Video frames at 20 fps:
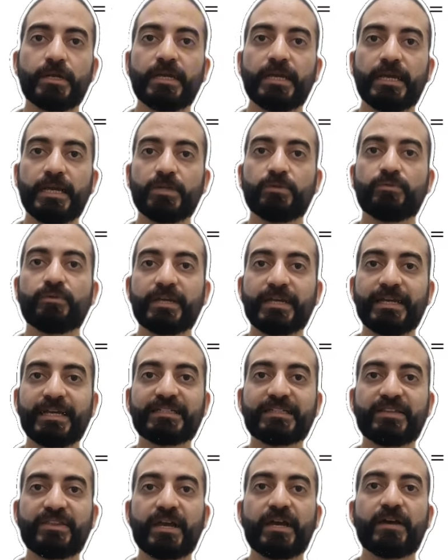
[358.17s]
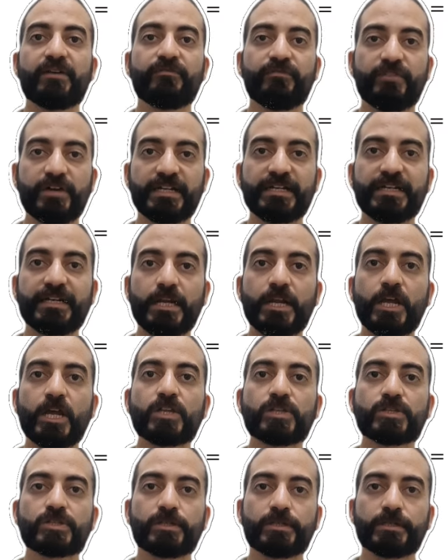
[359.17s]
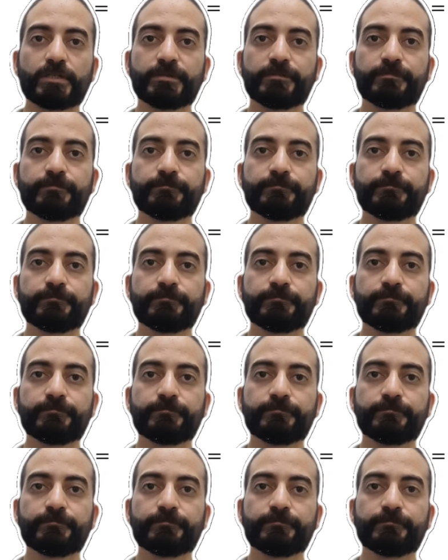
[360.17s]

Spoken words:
and we get the final answer.